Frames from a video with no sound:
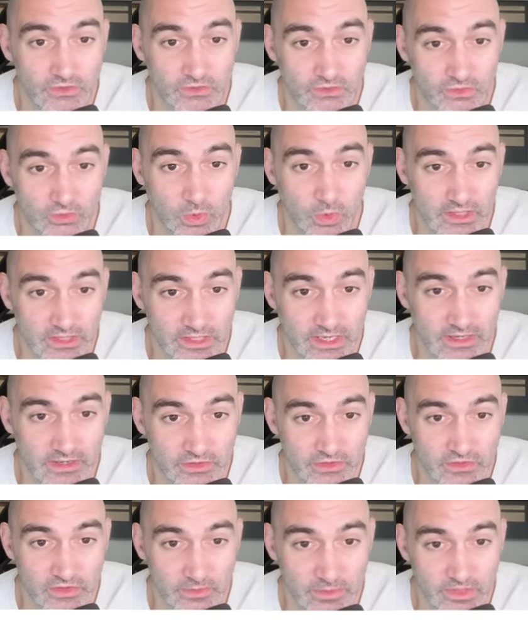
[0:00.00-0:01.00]

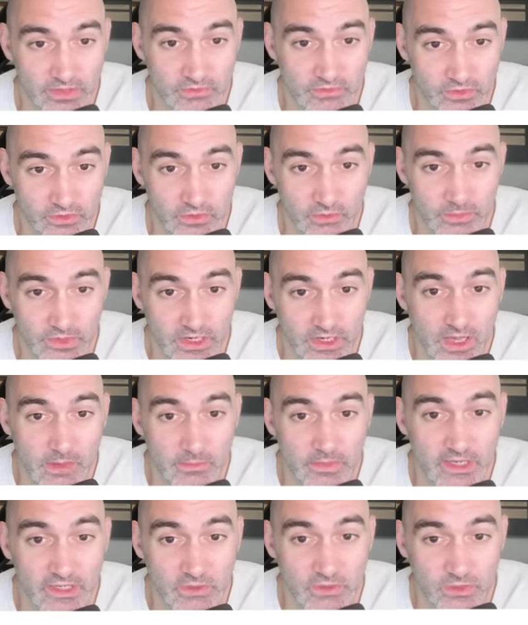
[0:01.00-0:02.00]
quasi-conscription recruitment,
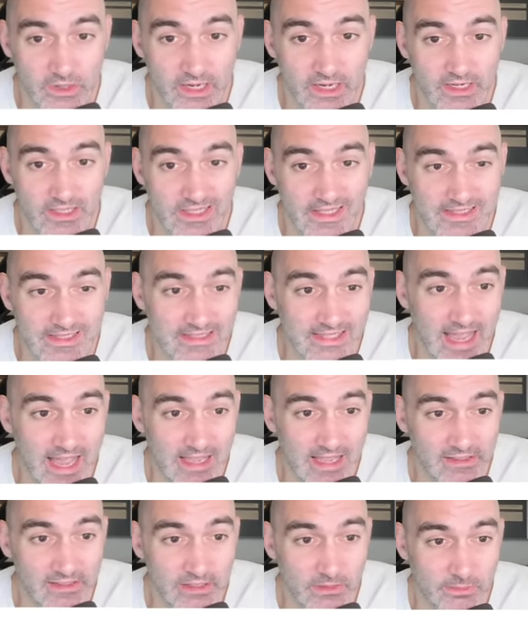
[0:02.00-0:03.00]
because we're getting
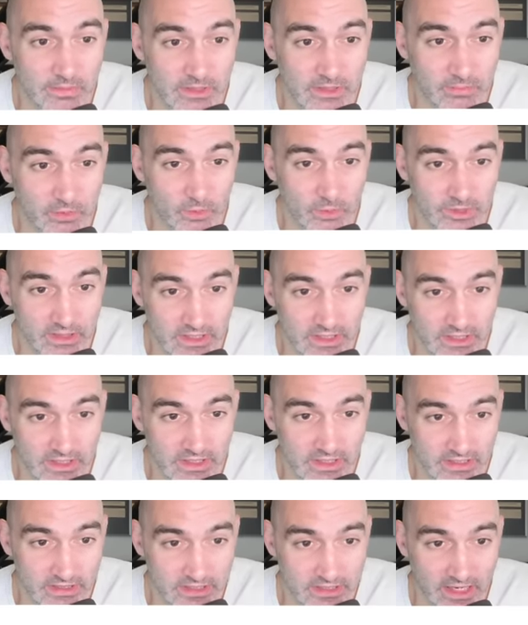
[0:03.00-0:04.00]
exactly the people we need,
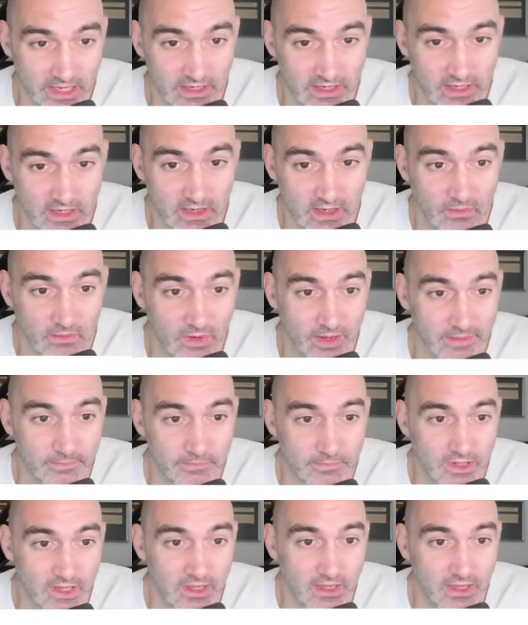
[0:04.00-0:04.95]
he said, right?